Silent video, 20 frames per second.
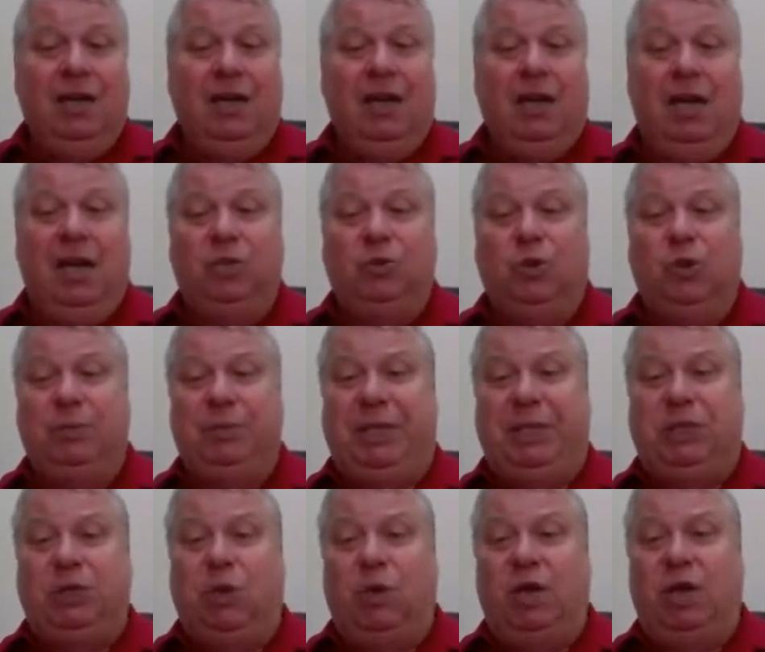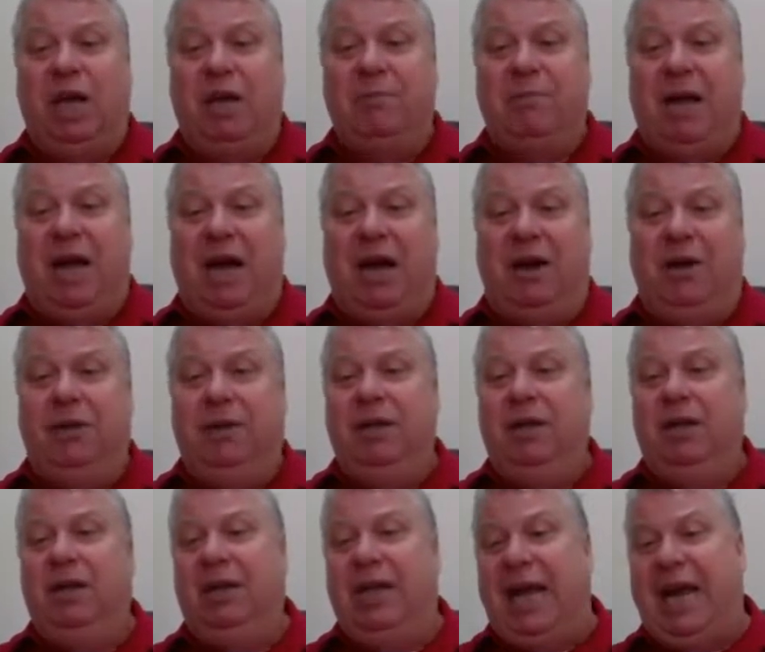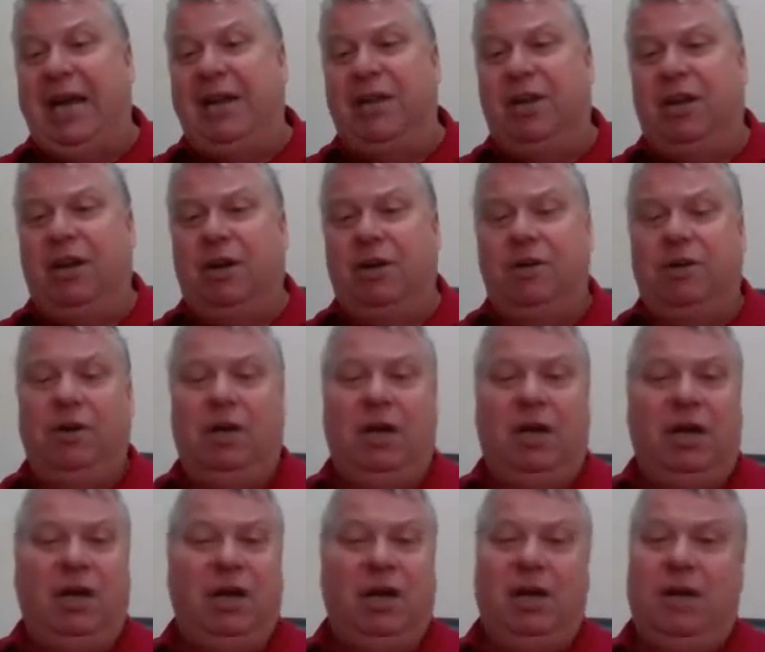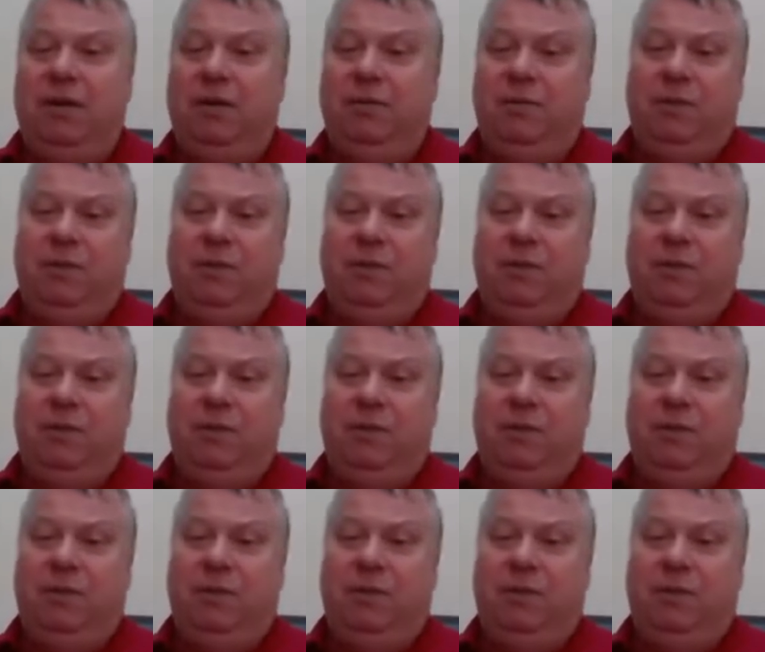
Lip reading: As we'll be talking about later,